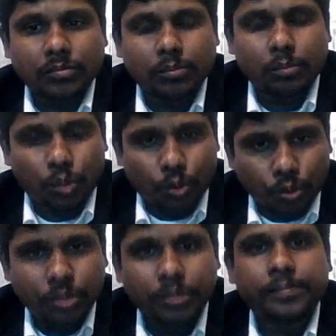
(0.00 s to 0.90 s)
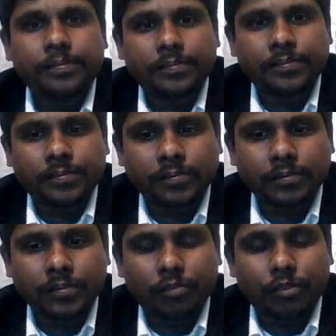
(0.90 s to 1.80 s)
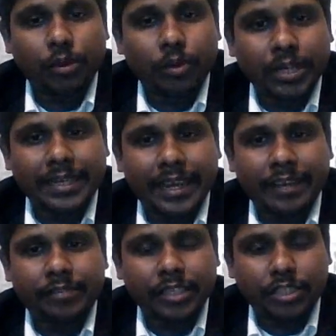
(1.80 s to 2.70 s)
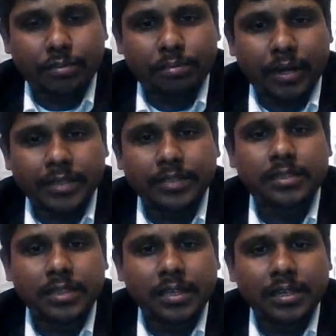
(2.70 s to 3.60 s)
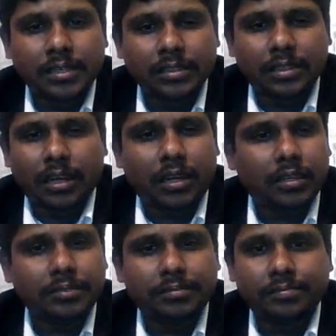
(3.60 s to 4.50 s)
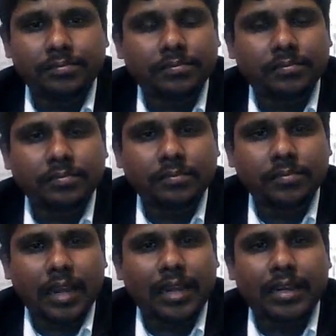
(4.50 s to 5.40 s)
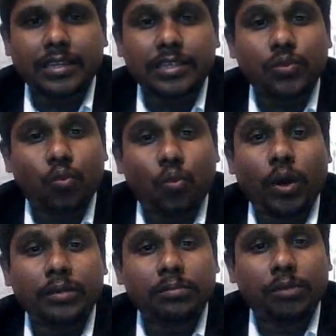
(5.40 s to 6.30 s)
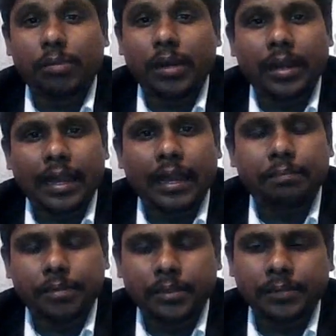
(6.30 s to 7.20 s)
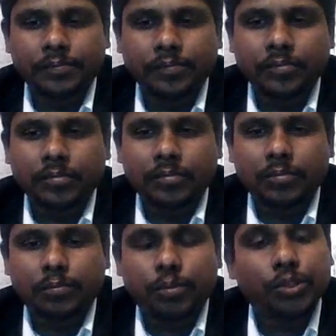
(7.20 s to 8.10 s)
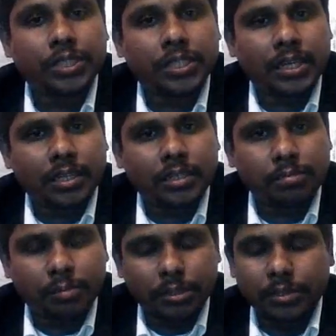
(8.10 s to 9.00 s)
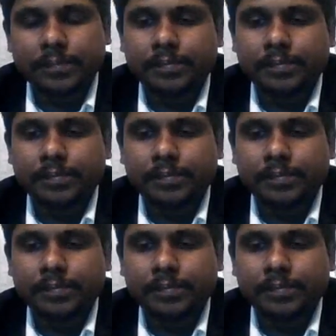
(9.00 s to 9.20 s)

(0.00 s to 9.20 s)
mode, if you look at every enterprise, there are at least one mobile app positioned at this moment.